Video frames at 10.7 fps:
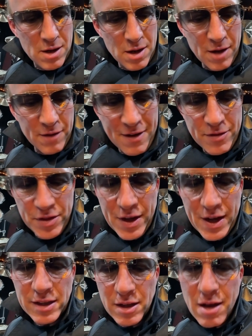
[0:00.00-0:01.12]
of everything
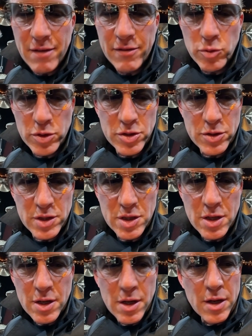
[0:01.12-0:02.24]
I loved, which was,
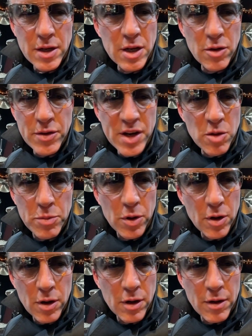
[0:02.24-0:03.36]
Neil
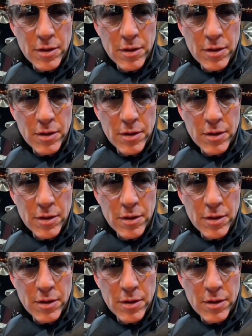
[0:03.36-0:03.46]
Peart,